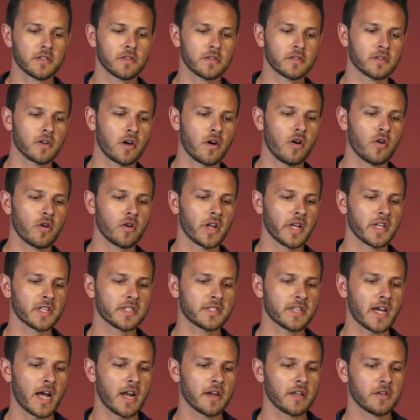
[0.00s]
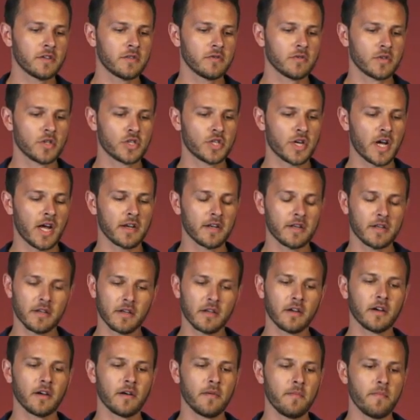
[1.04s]
So they started to shut
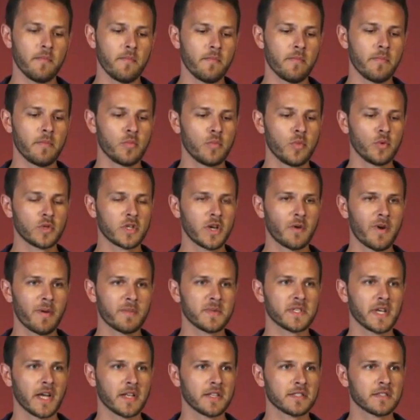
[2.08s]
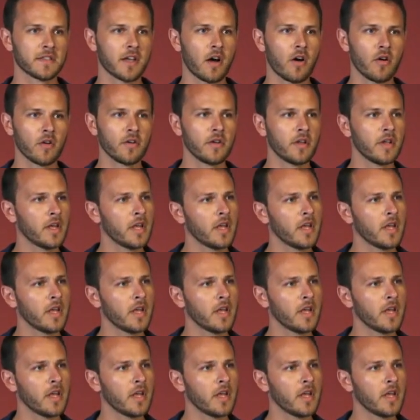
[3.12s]
um, booter websites down.